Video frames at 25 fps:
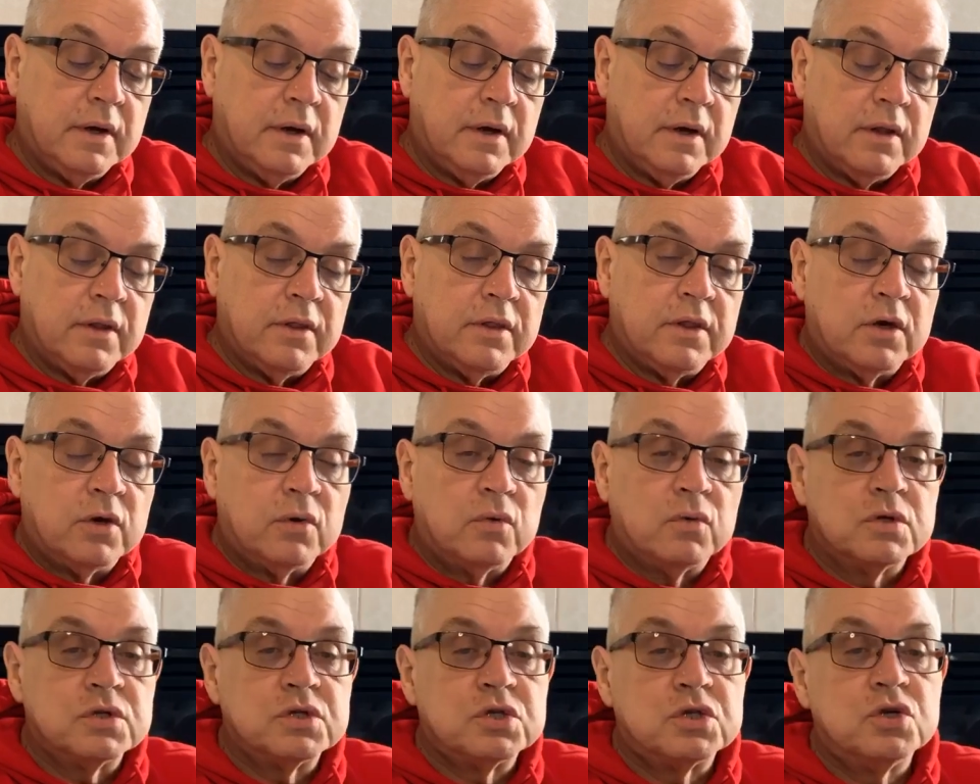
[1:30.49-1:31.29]
there
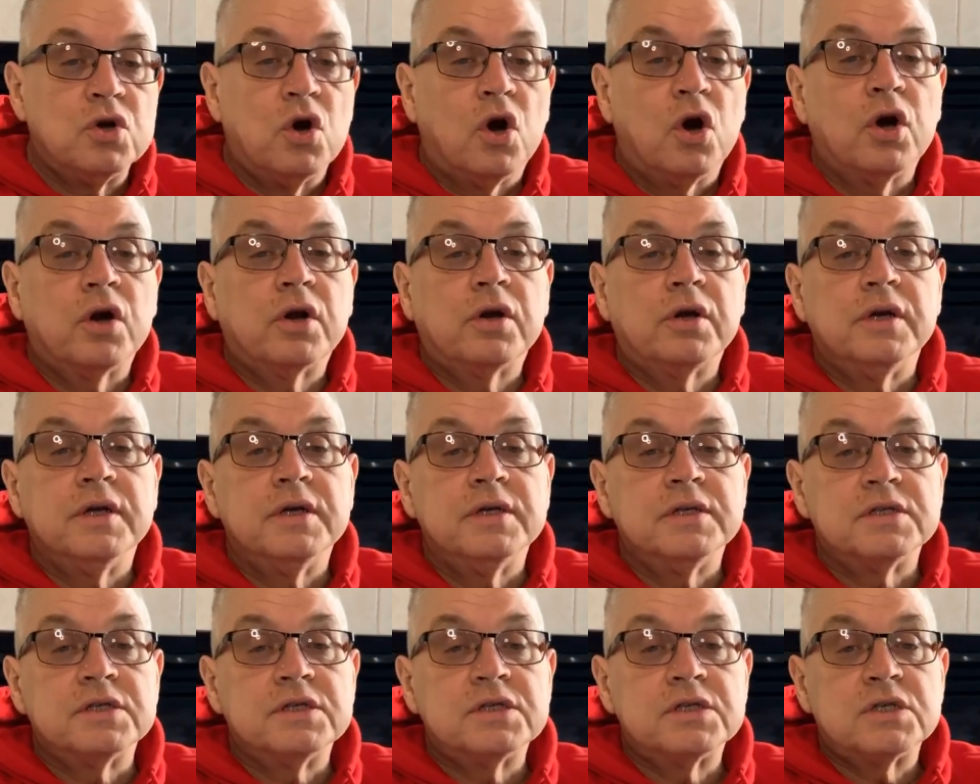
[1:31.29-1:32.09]
was
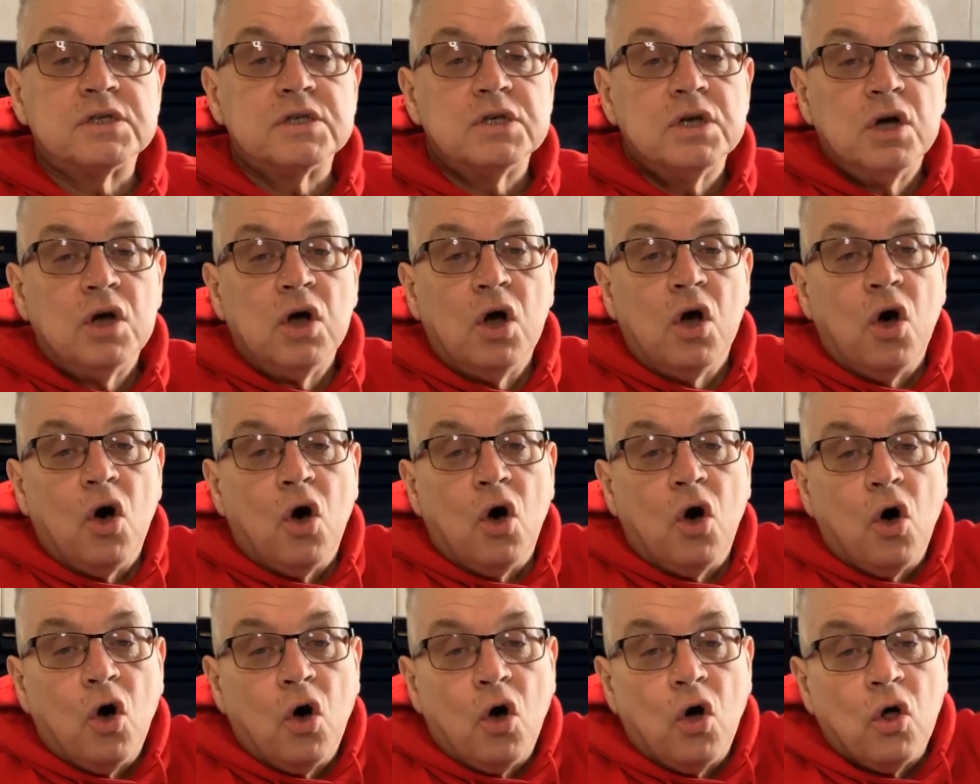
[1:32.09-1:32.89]
darkness
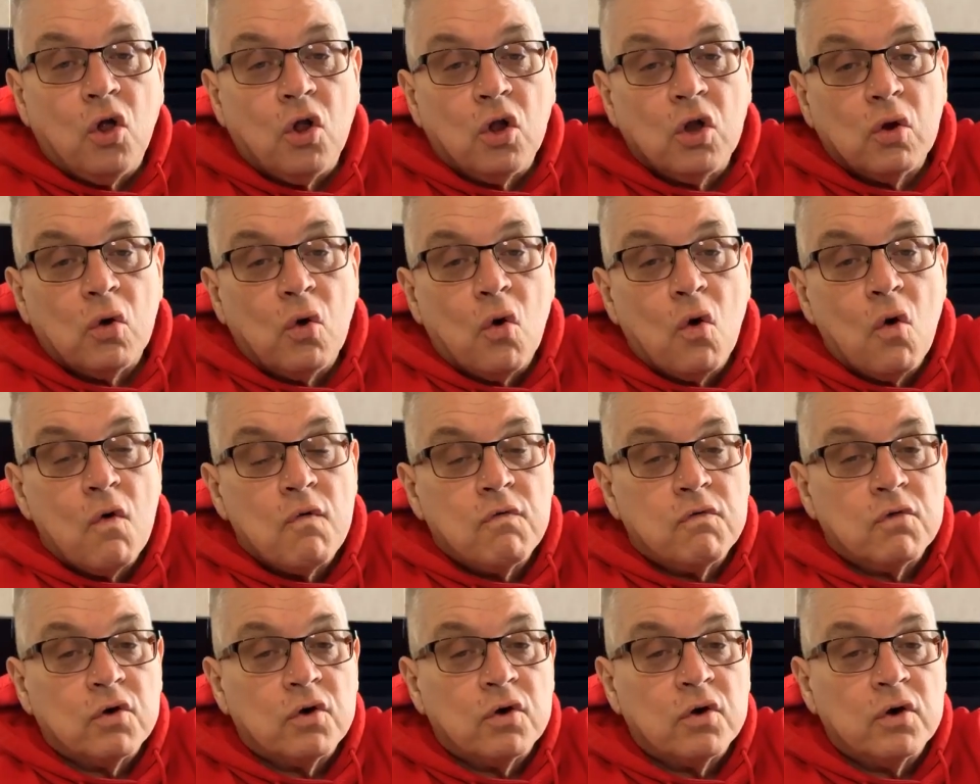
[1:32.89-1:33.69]
all
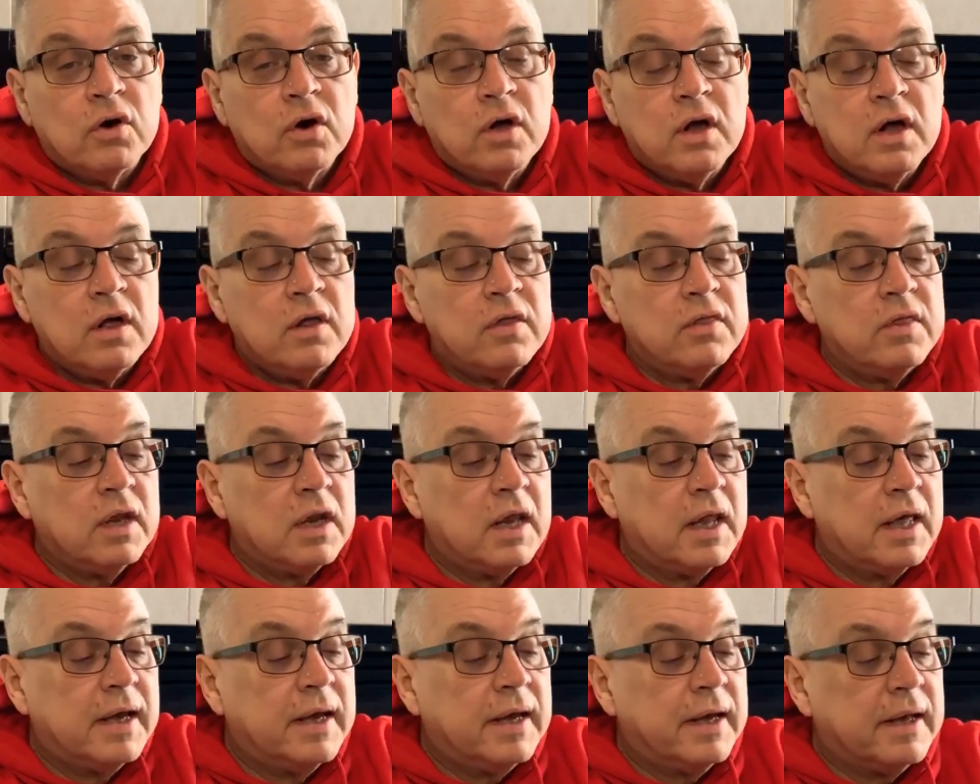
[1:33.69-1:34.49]
over the
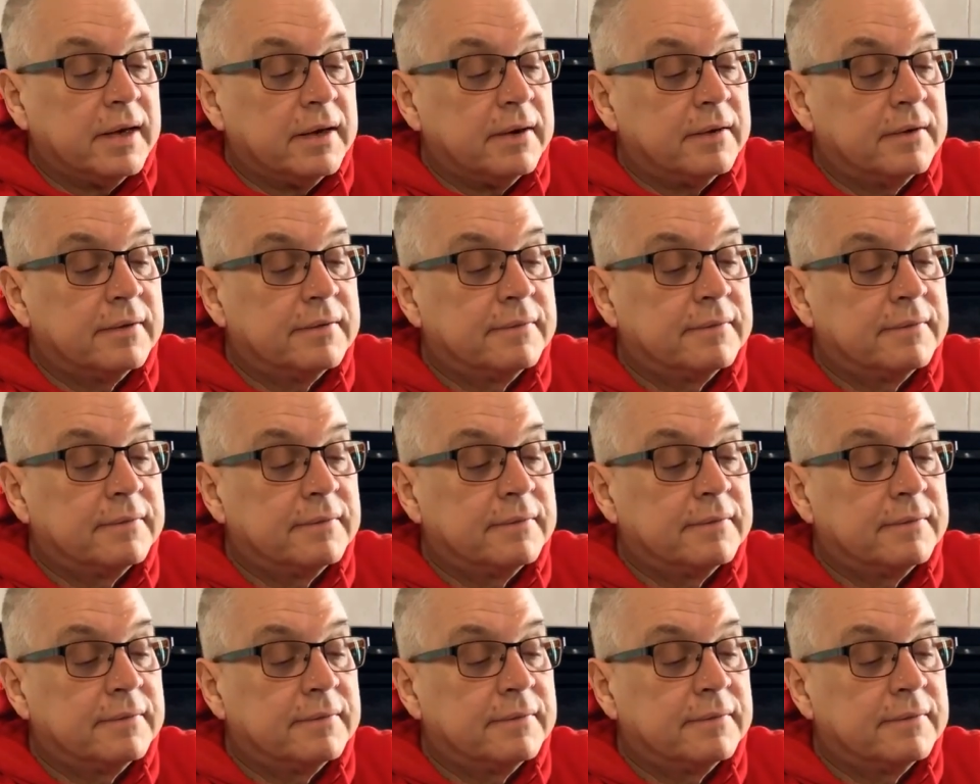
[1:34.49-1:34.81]
land."